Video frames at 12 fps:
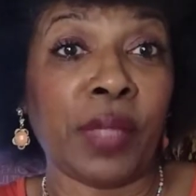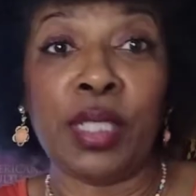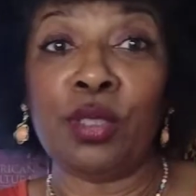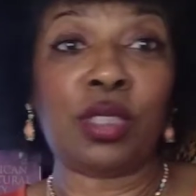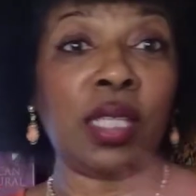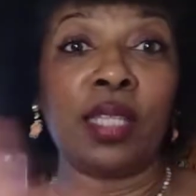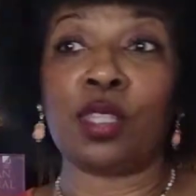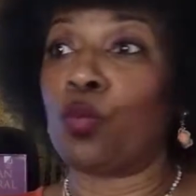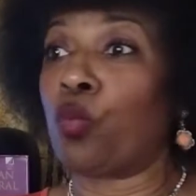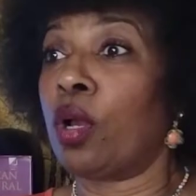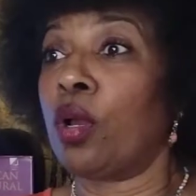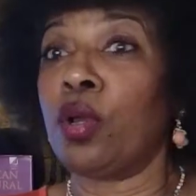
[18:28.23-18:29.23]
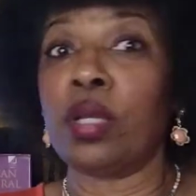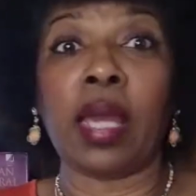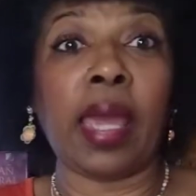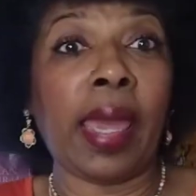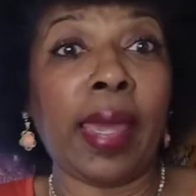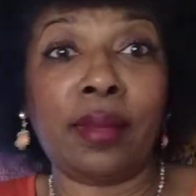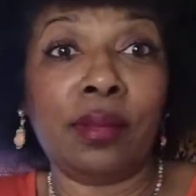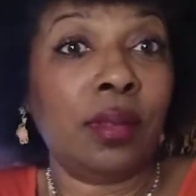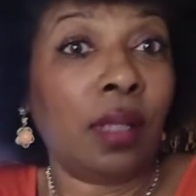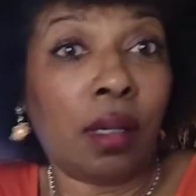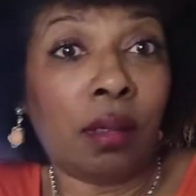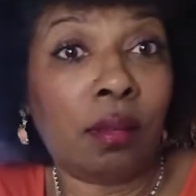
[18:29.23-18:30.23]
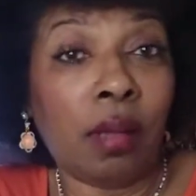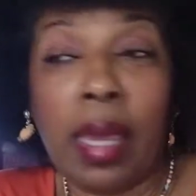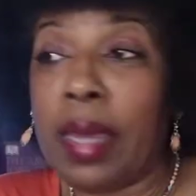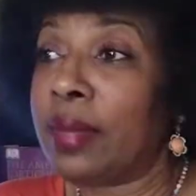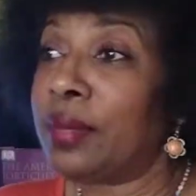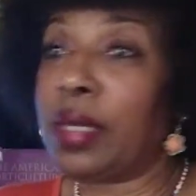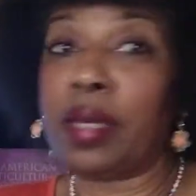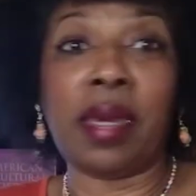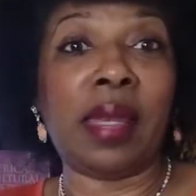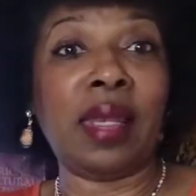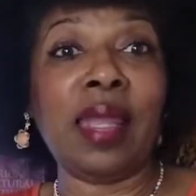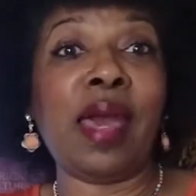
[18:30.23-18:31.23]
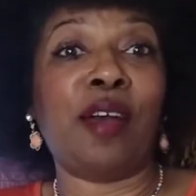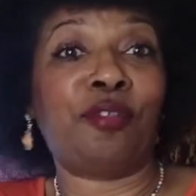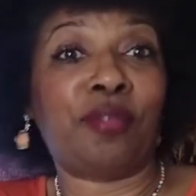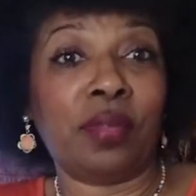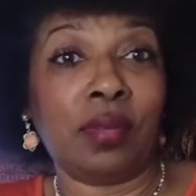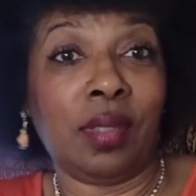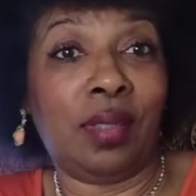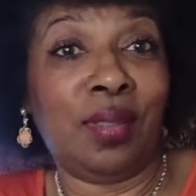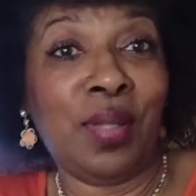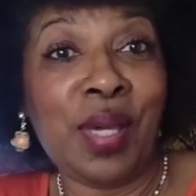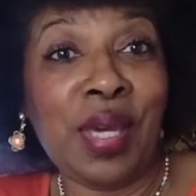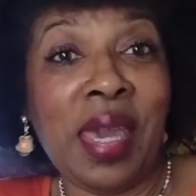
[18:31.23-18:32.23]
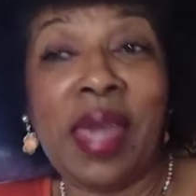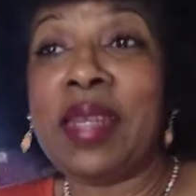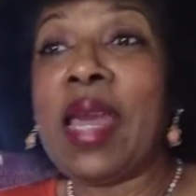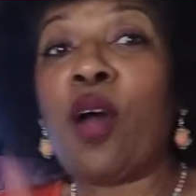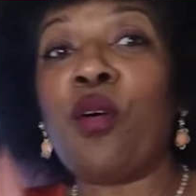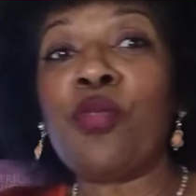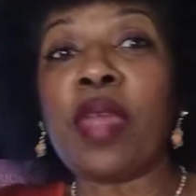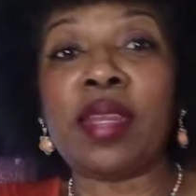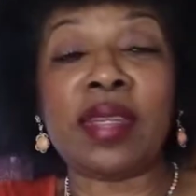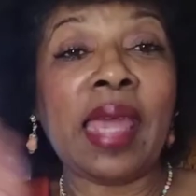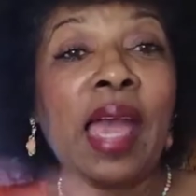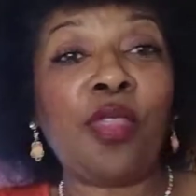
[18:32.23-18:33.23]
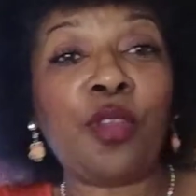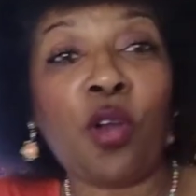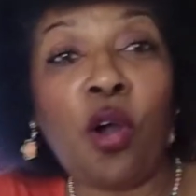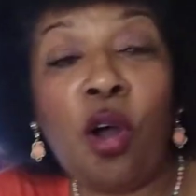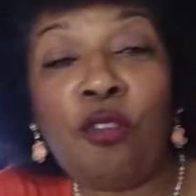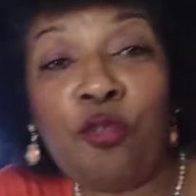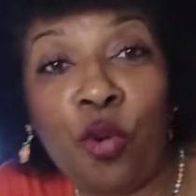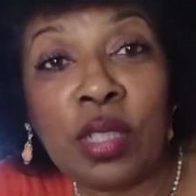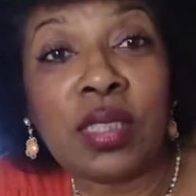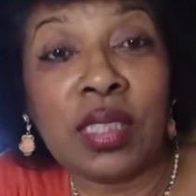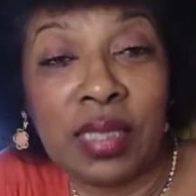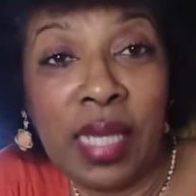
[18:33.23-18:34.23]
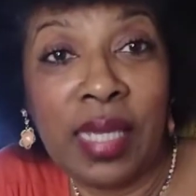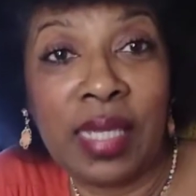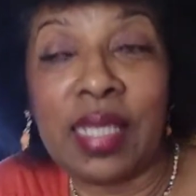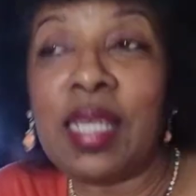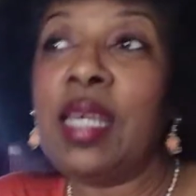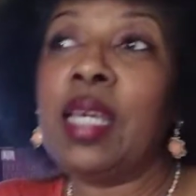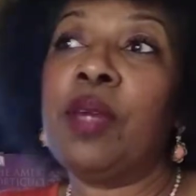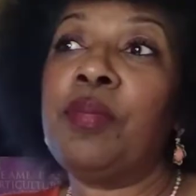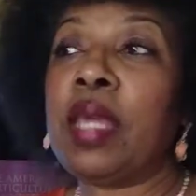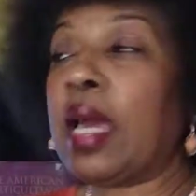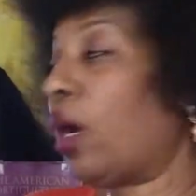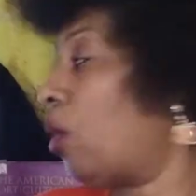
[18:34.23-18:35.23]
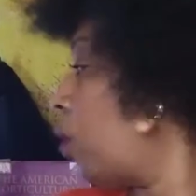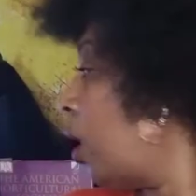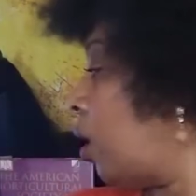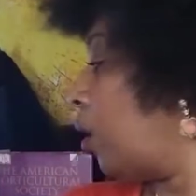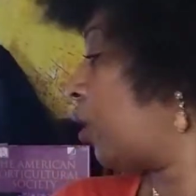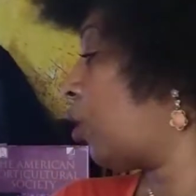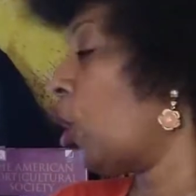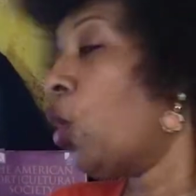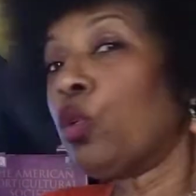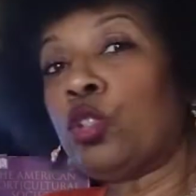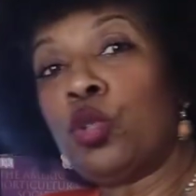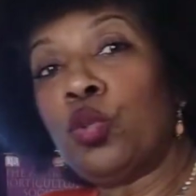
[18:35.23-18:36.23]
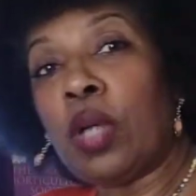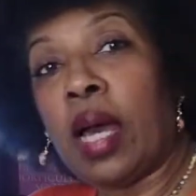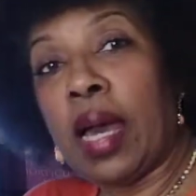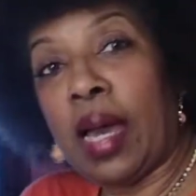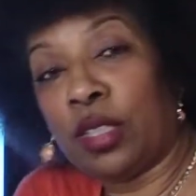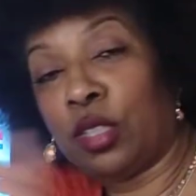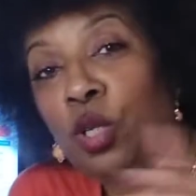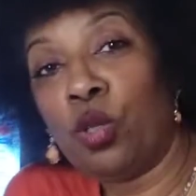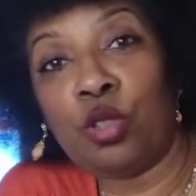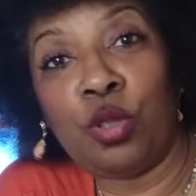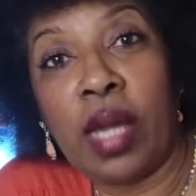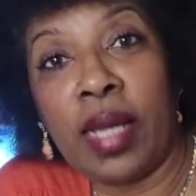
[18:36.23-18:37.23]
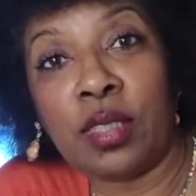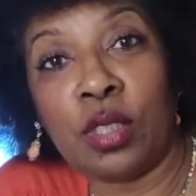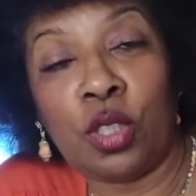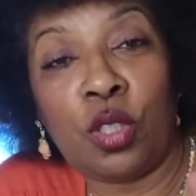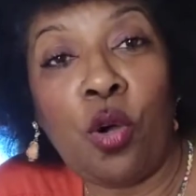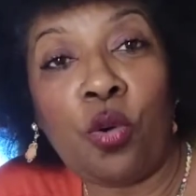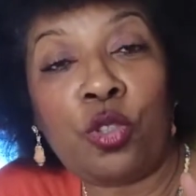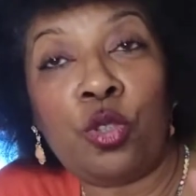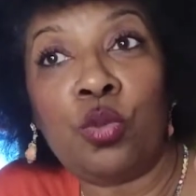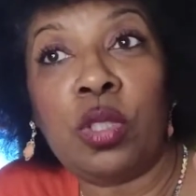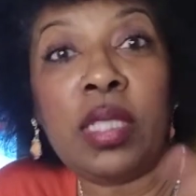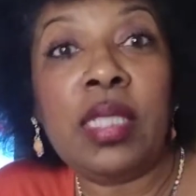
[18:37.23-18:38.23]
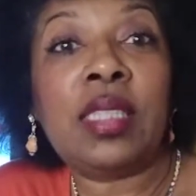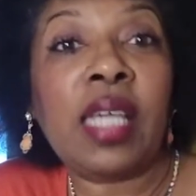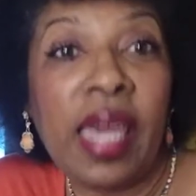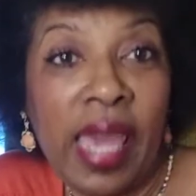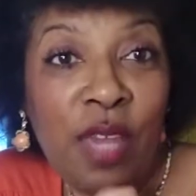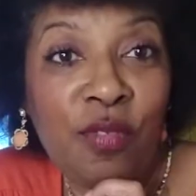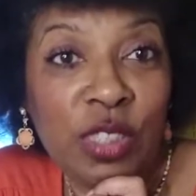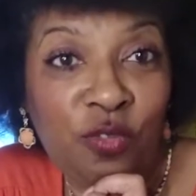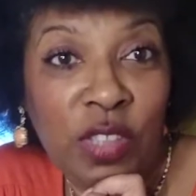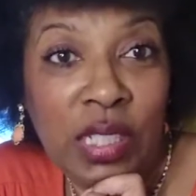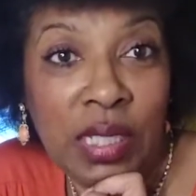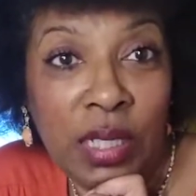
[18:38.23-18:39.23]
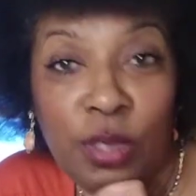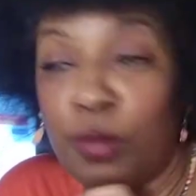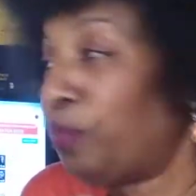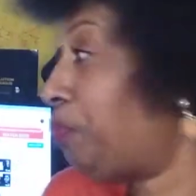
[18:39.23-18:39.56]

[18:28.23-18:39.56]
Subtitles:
He said the word, and left. And now they're all forced to take it. Now, I told you guys to go to Lisa Haven's video.